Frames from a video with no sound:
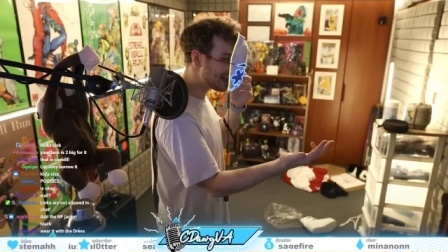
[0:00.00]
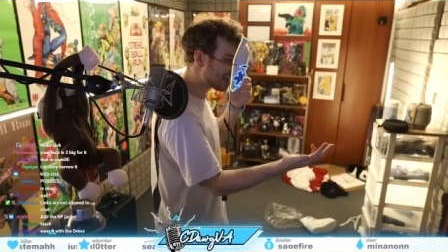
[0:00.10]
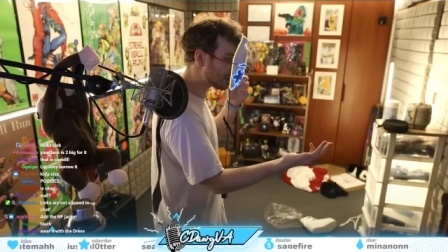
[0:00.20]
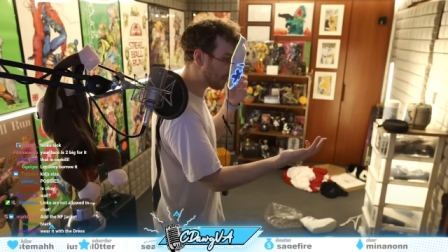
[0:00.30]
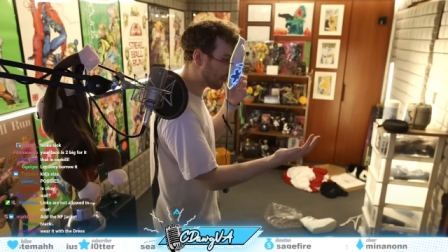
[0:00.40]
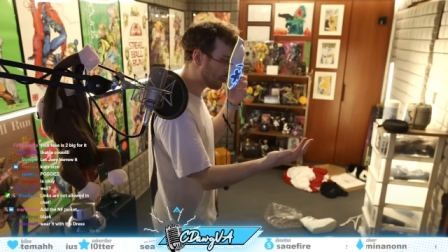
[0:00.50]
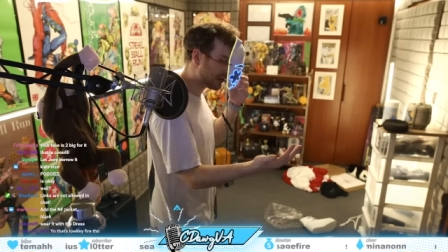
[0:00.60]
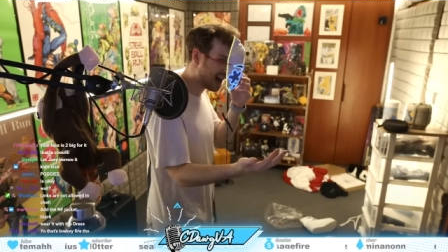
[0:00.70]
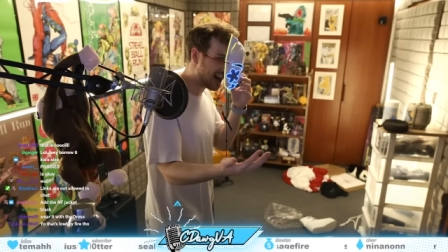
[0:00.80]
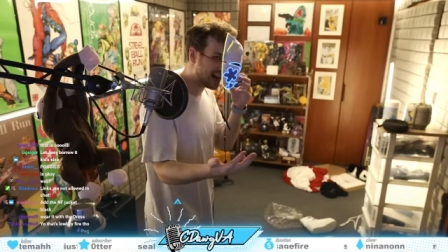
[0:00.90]
They didn't expect people
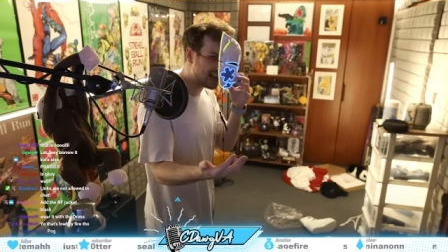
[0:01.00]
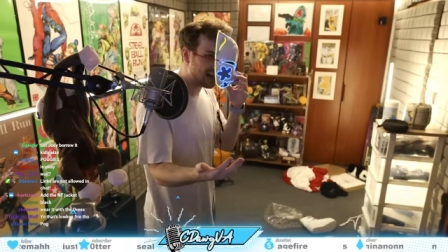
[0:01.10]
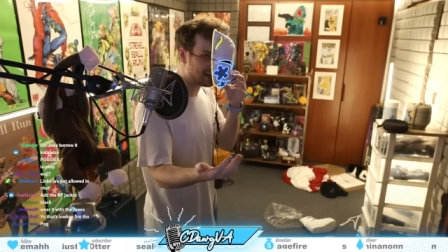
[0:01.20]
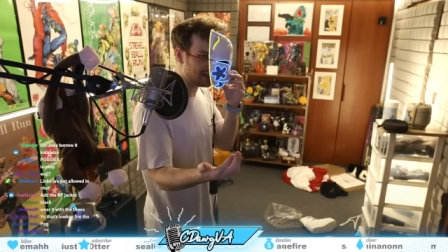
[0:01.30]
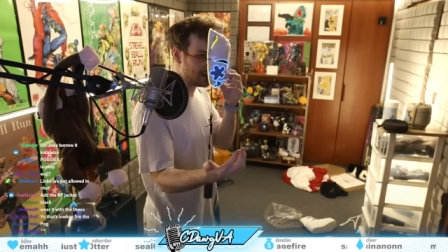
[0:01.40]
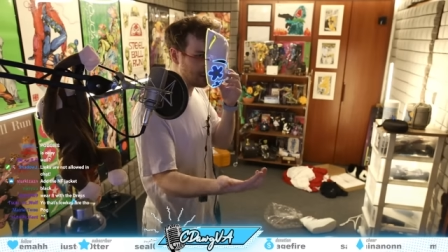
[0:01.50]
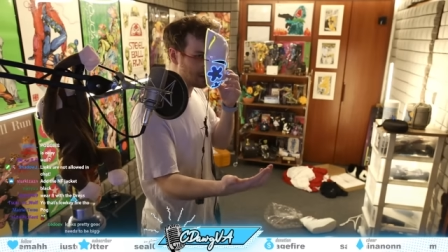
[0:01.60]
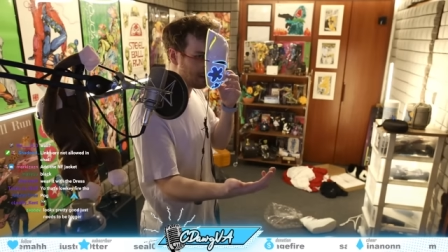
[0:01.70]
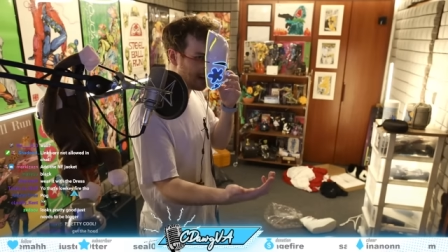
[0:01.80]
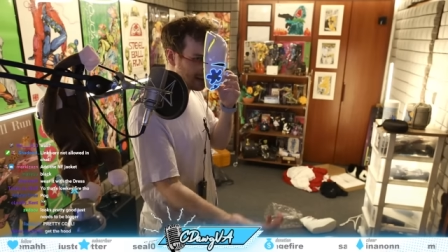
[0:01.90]
with high IQ
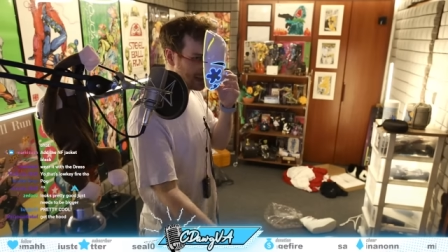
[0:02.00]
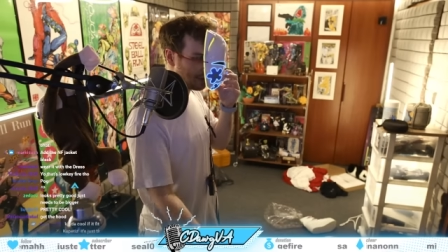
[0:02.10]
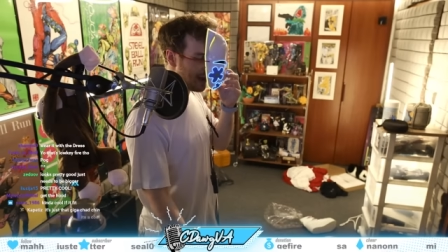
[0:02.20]
to buy this